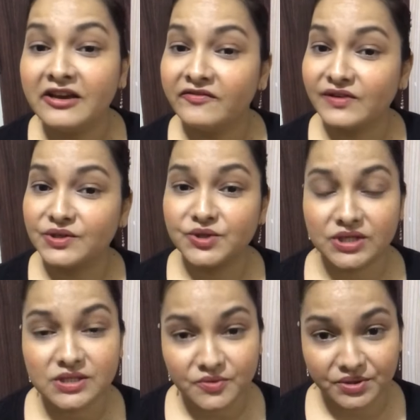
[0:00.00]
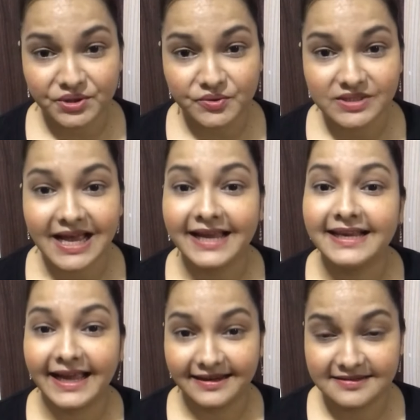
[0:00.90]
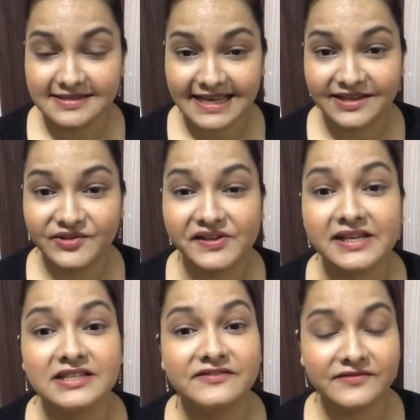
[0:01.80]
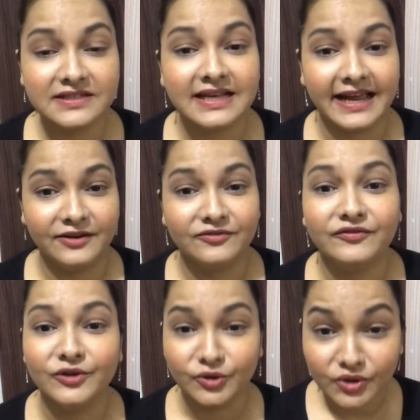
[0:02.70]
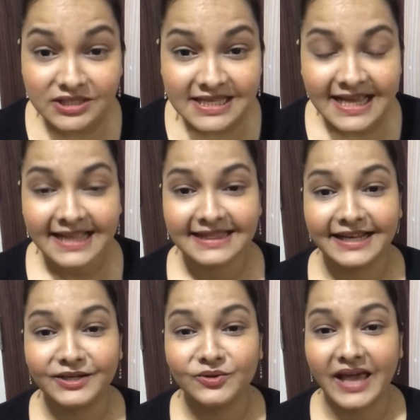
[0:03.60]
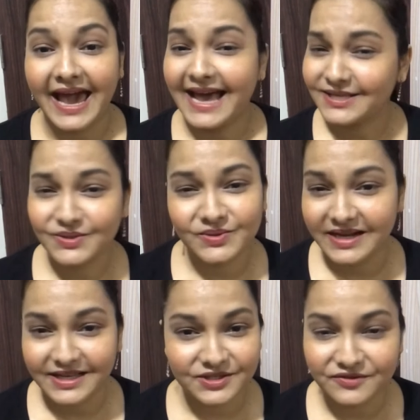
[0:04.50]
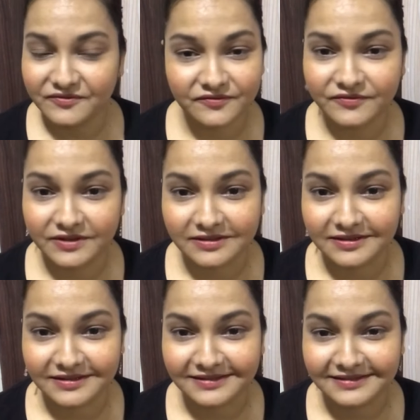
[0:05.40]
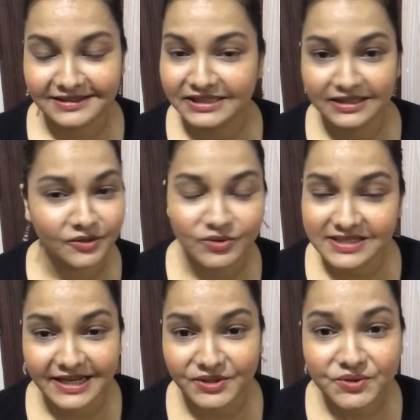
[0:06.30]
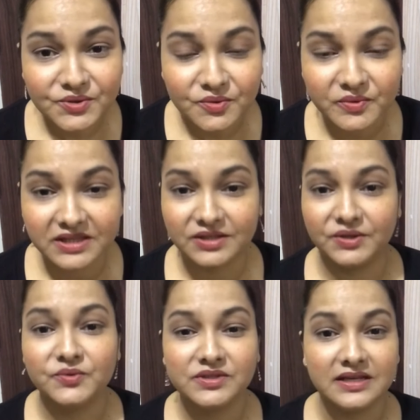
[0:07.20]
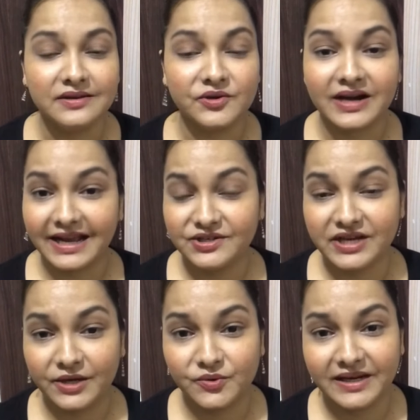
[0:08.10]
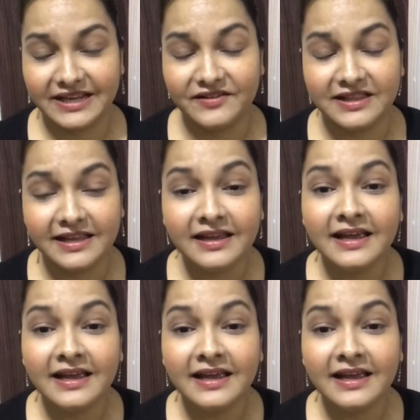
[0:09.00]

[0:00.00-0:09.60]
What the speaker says: We're just going to use eyeliners and create different kind of looks that look as good as the looks that you do with using your eyeshadow and everything.